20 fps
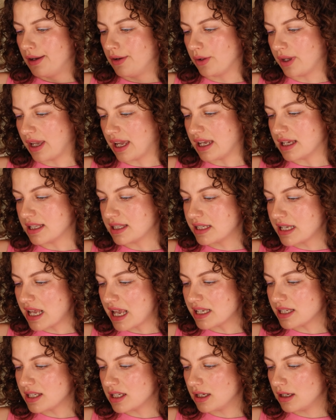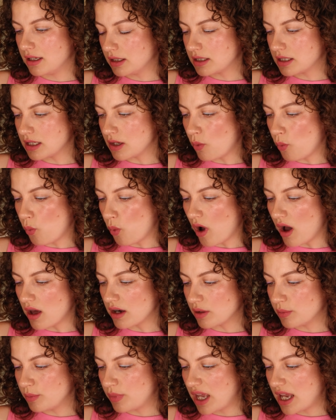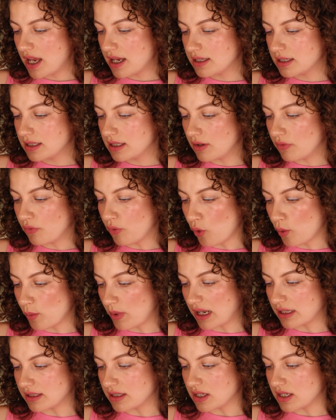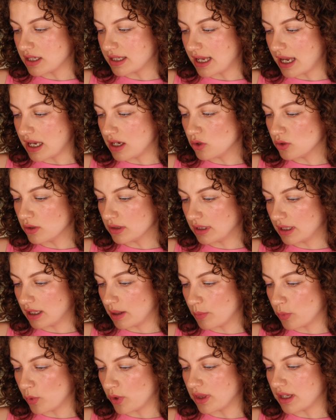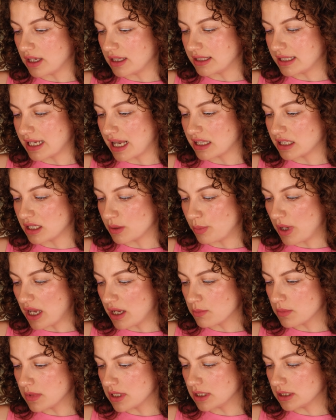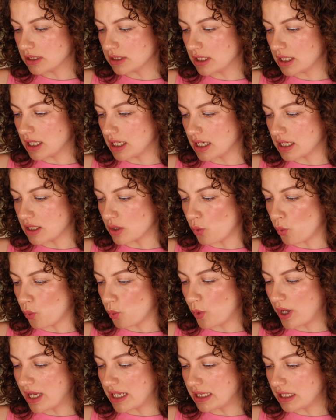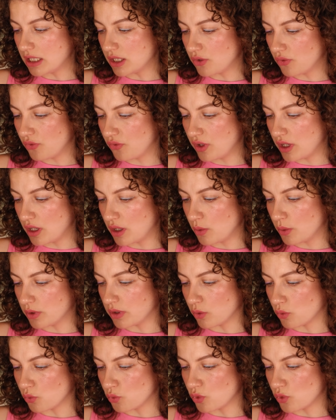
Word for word: Okay, it says it's a water-based formula to stain your lip with intense pigment. It is a weightless feel with a